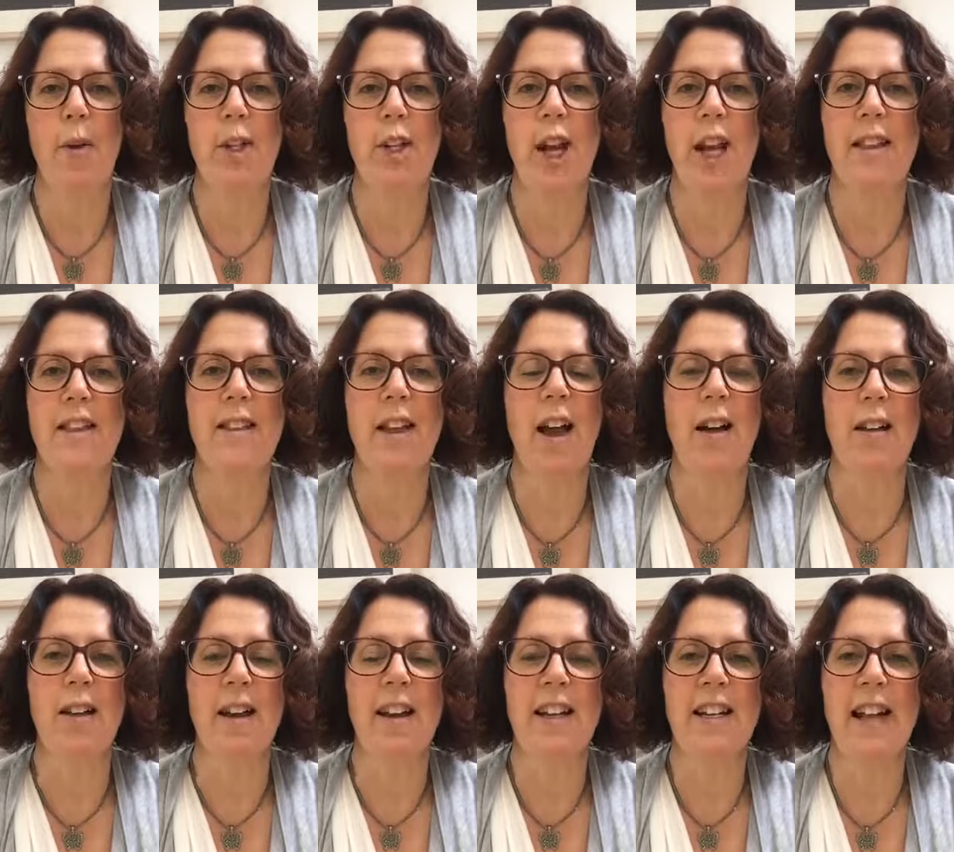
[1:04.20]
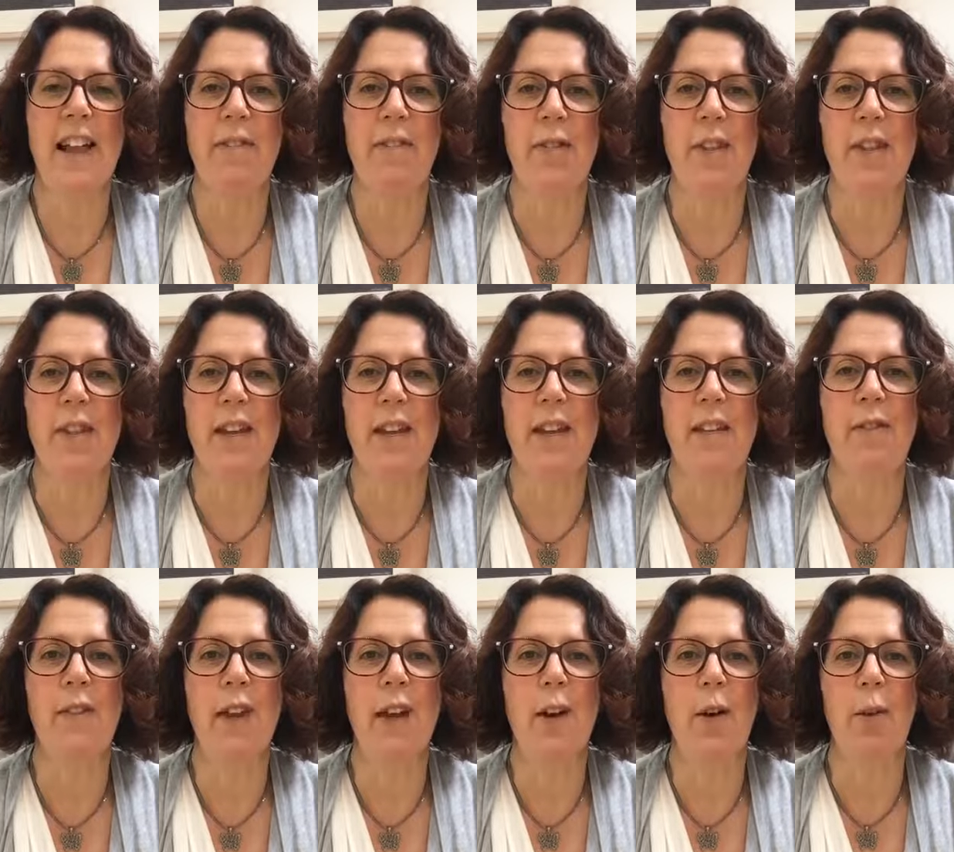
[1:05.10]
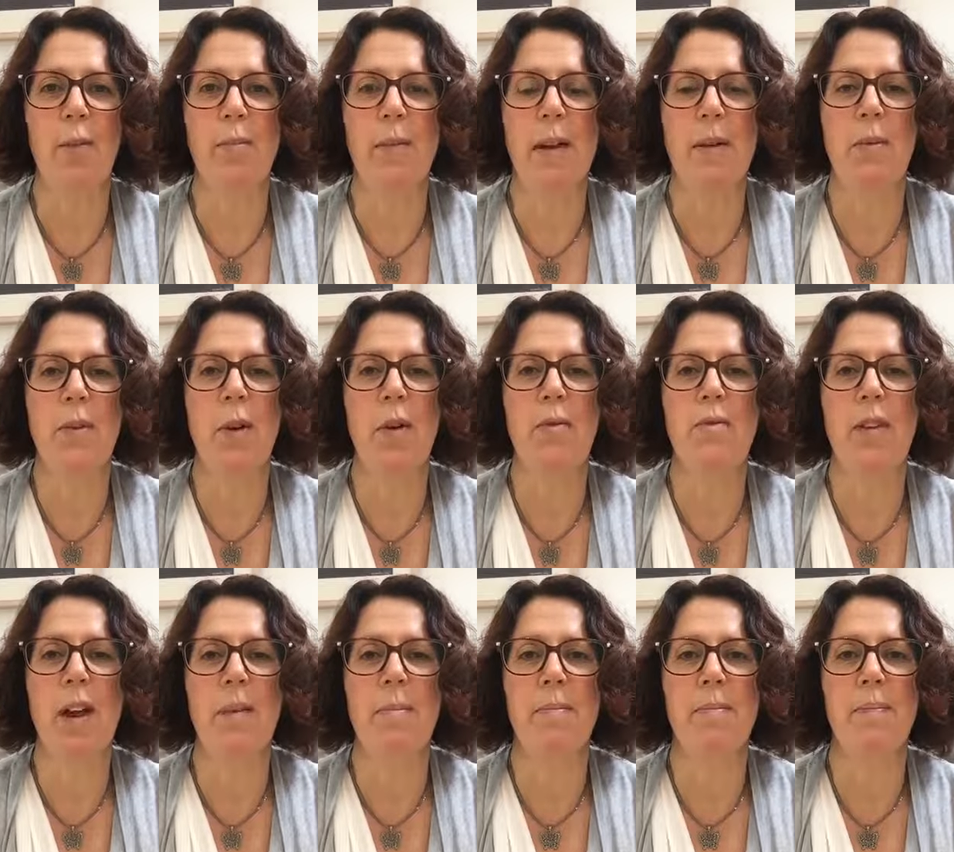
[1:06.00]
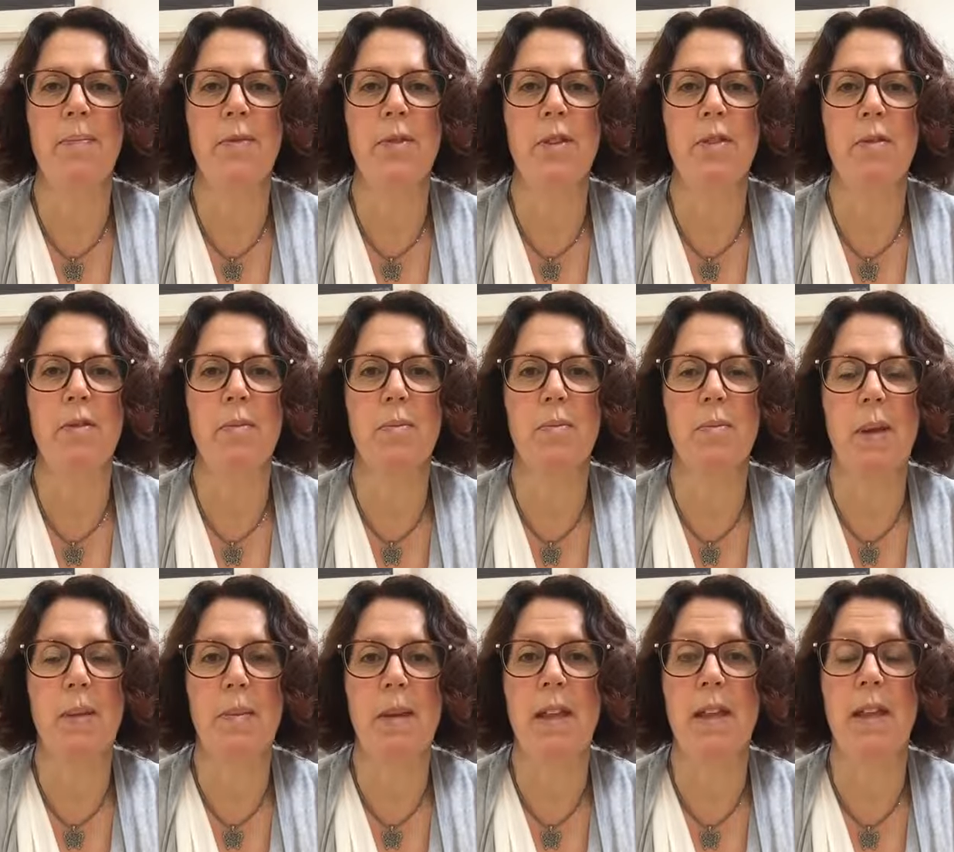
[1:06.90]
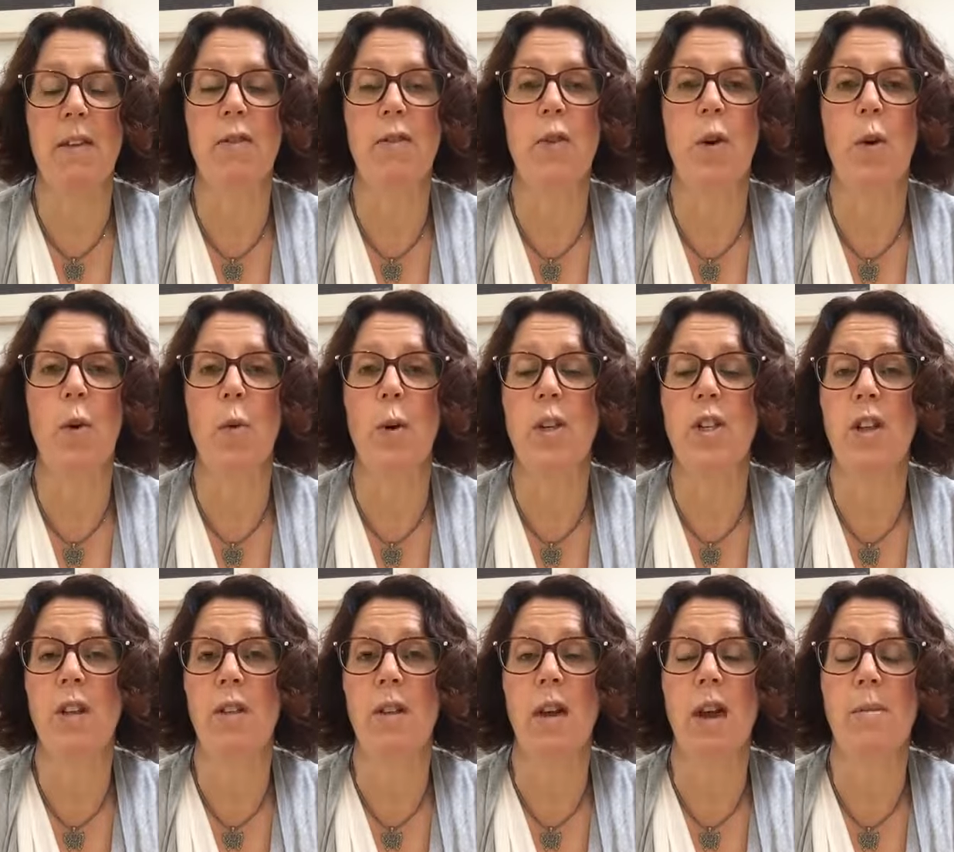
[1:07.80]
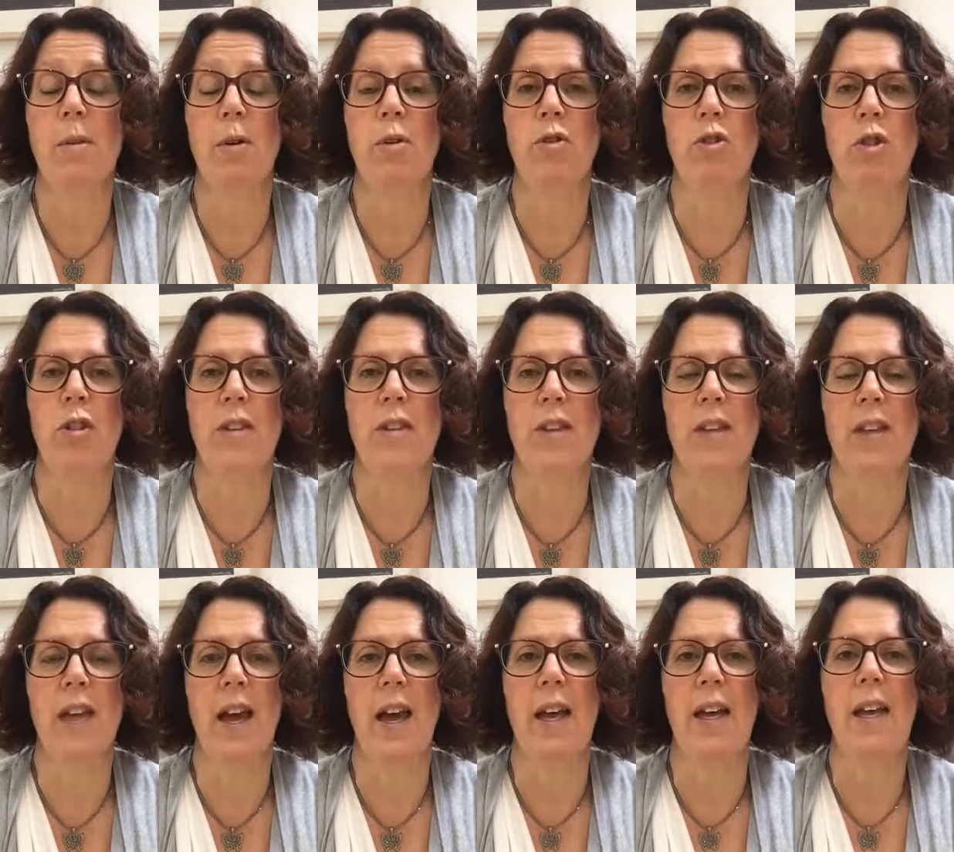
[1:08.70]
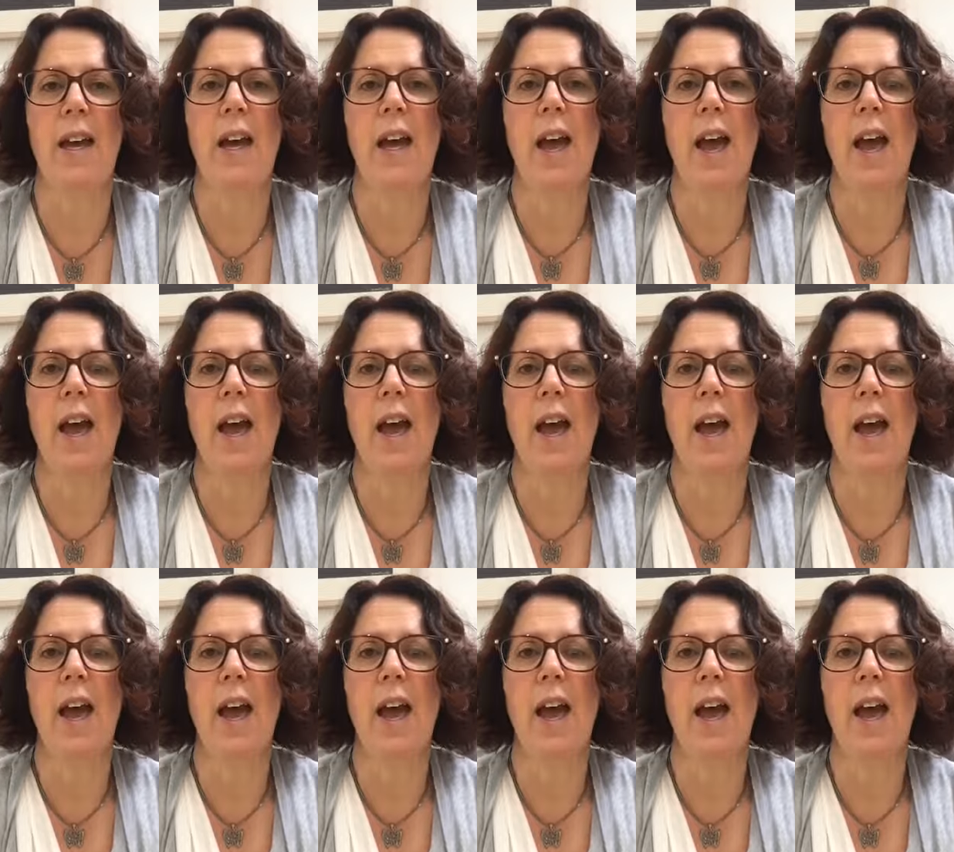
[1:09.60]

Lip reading: I'd done, and I'd left the TV on, but it was on BBC 4, which doesn't come on during the day,